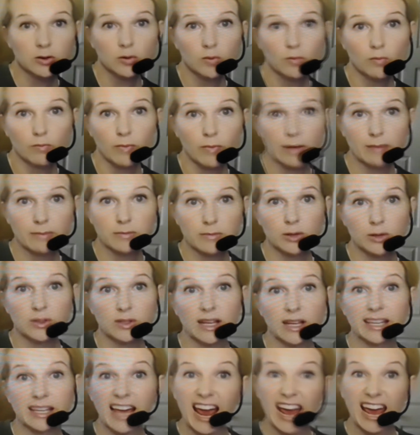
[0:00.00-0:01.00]
my
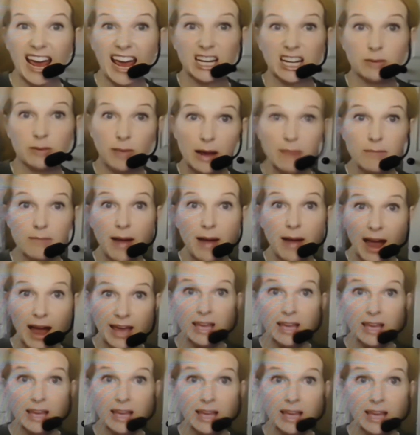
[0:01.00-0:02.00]
music and my
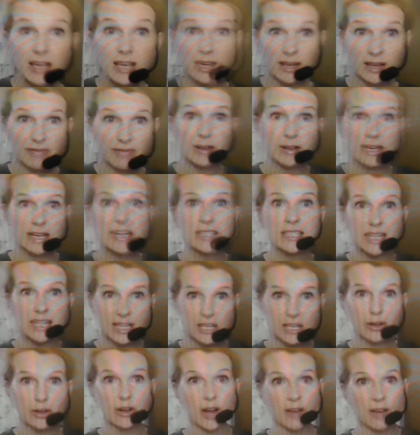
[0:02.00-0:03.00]
mic, if I needed to hear
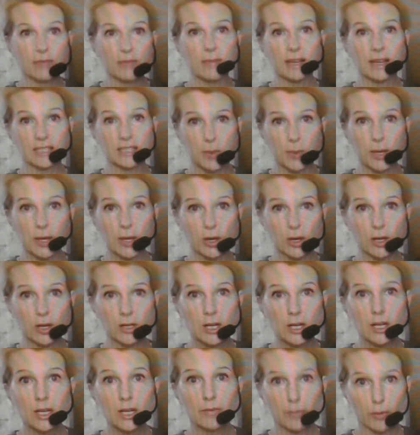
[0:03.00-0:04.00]
it off my speaker
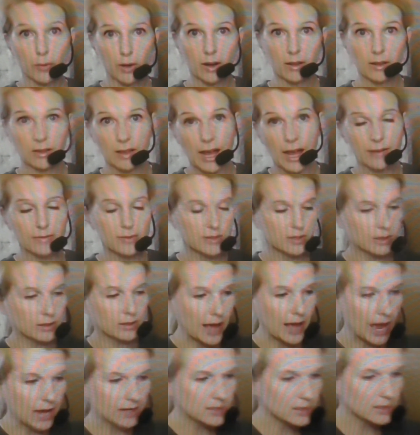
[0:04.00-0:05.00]
for a live
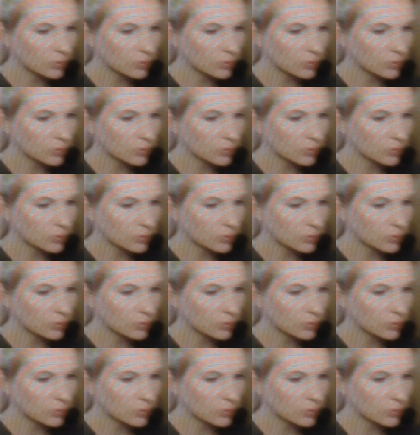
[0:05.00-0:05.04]
class